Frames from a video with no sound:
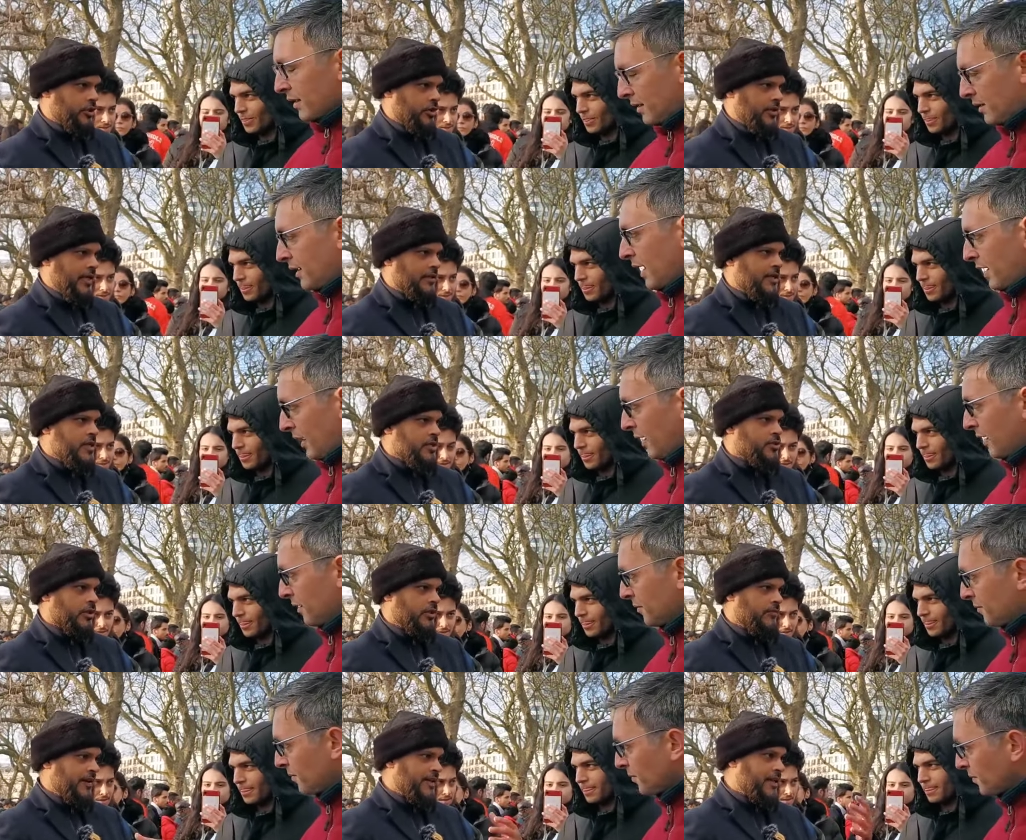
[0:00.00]
Speaker 1: Exactly. Do you know that? Yeah,
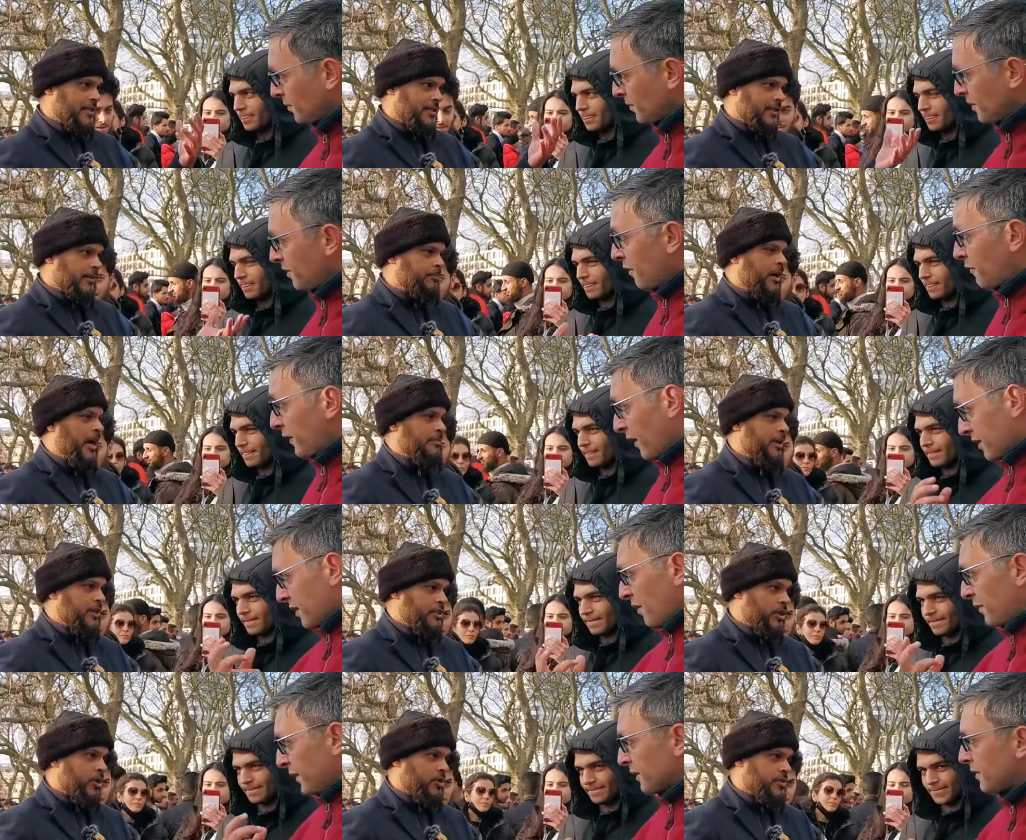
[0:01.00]
yeah, yeah. So the Vedas are the, the
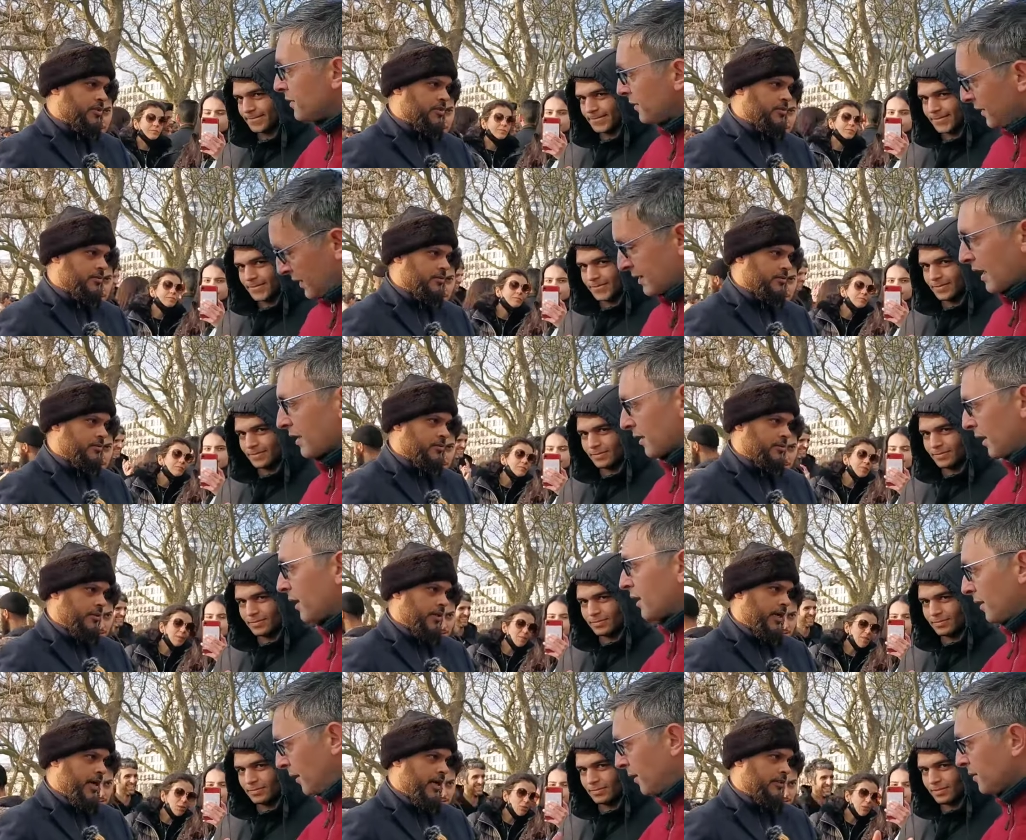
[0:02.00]
primary source.
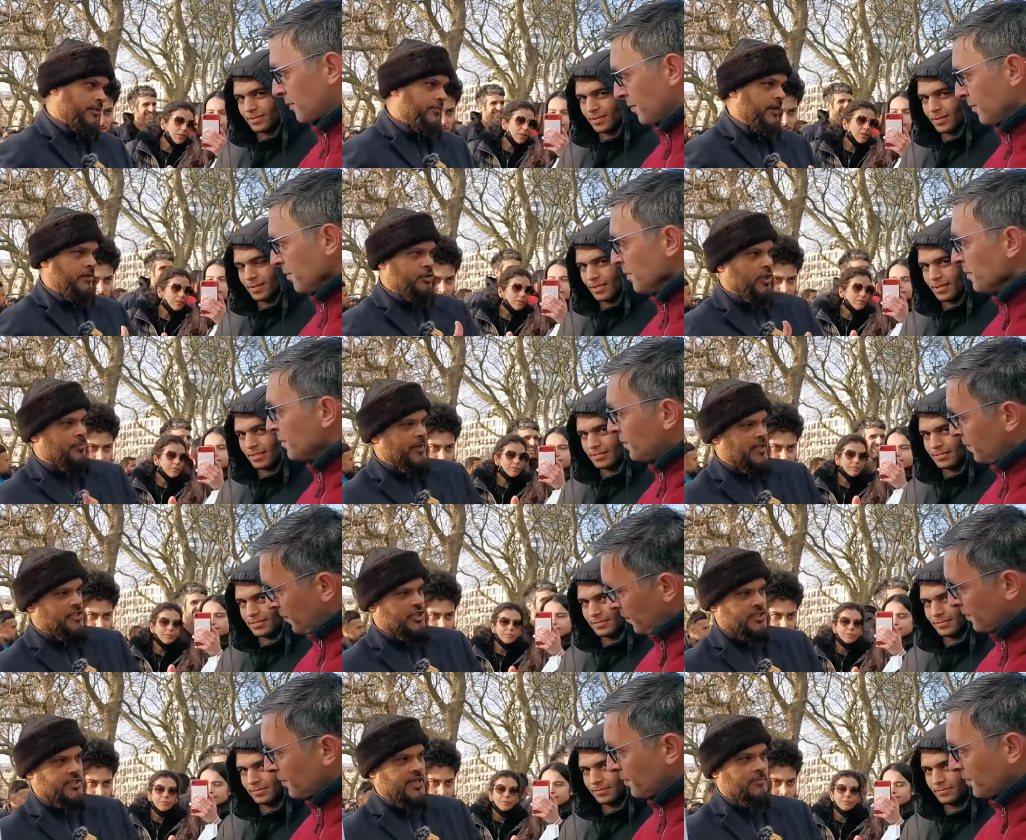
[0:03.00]
Exactly. Yeah. yeah the, the,
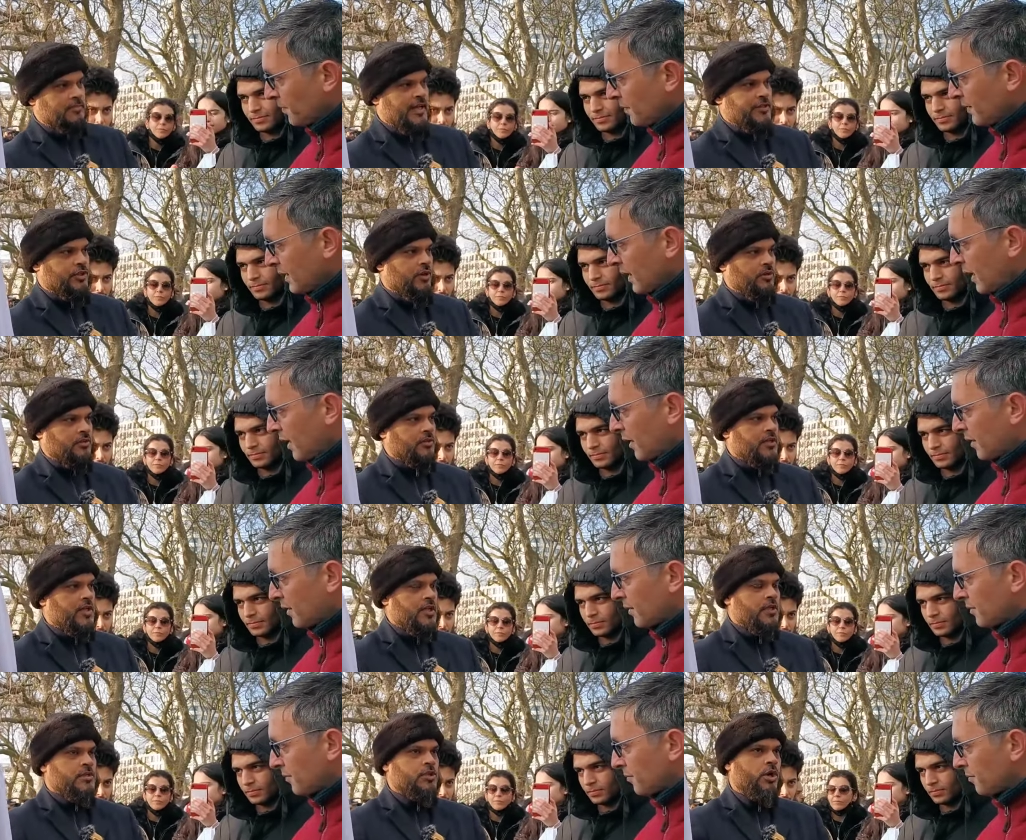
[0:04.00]
Upanishads come later
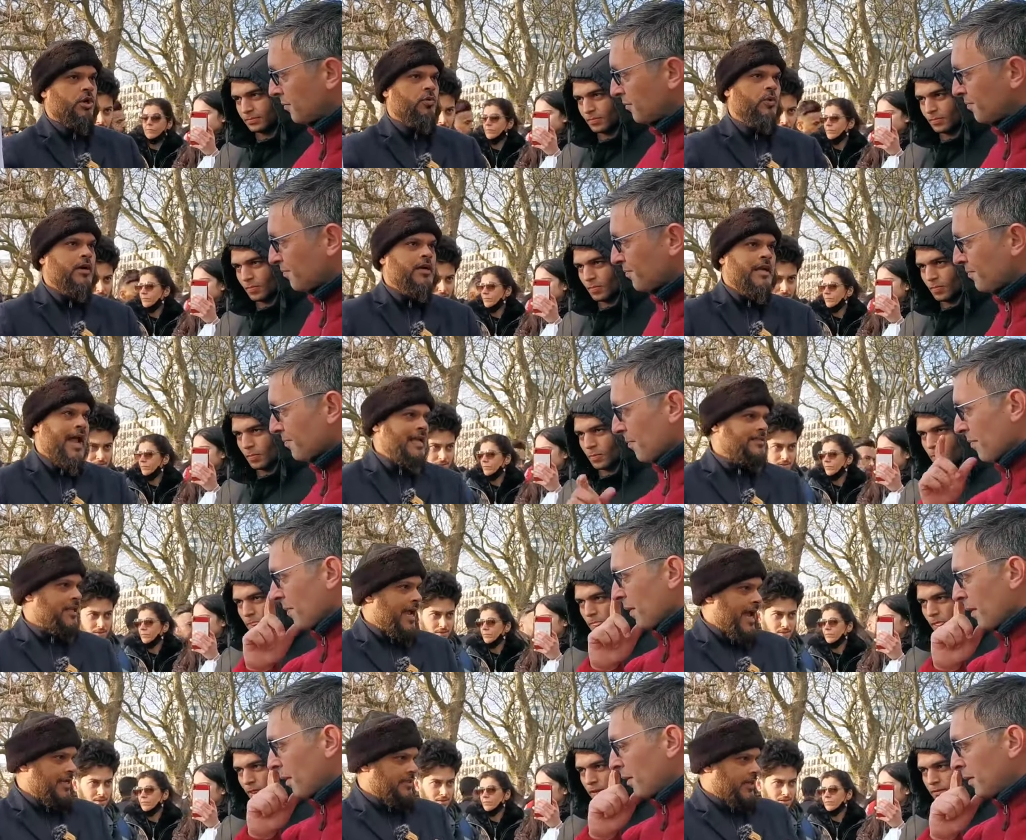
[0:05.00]
on. Yeah, yeah. So
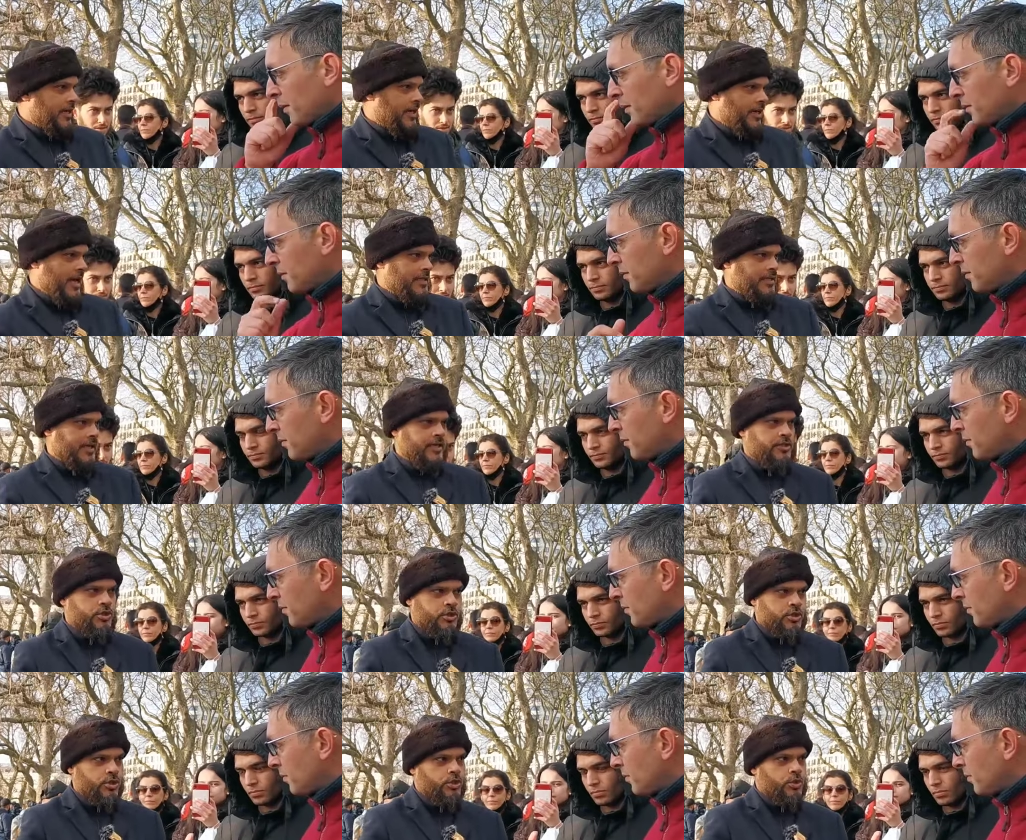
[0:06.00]
as as a as
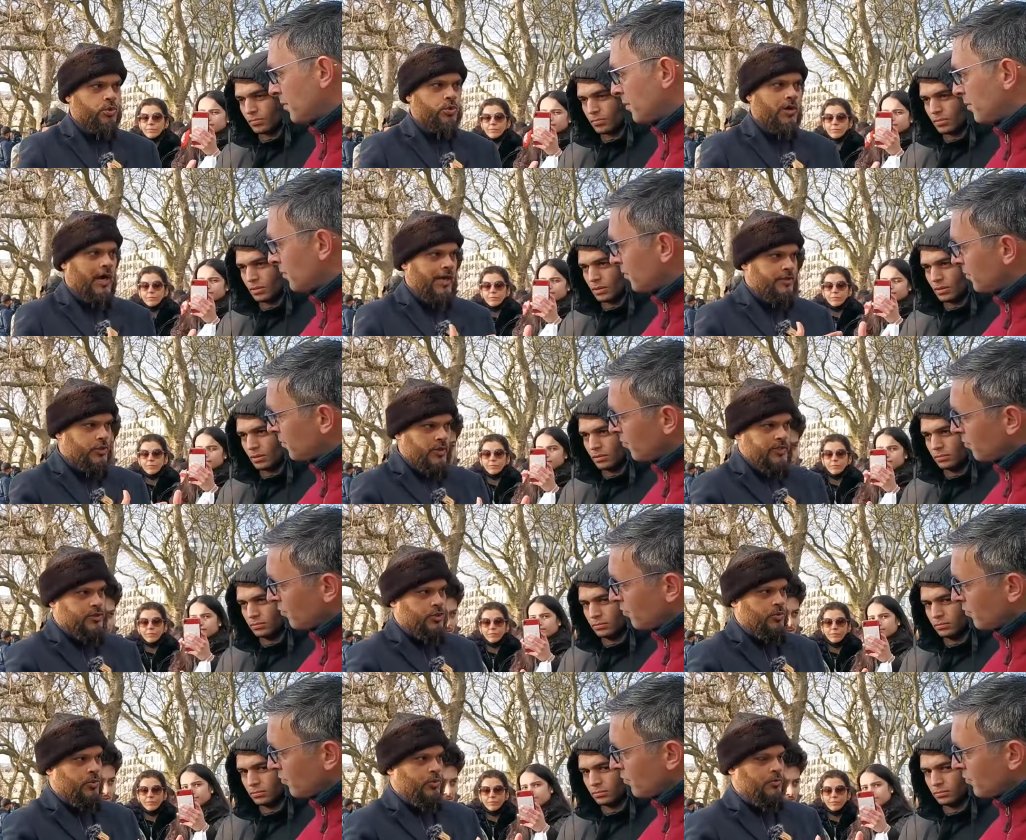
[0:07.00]
a Hindu, do you are
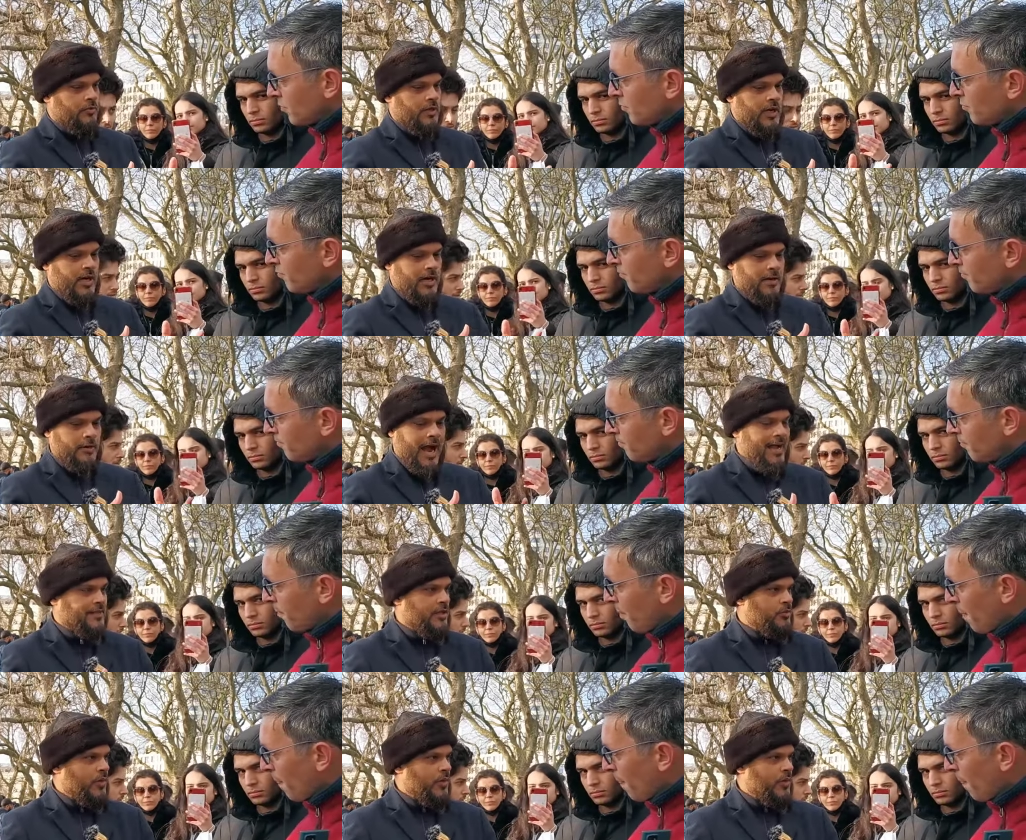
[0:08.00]
you into uh,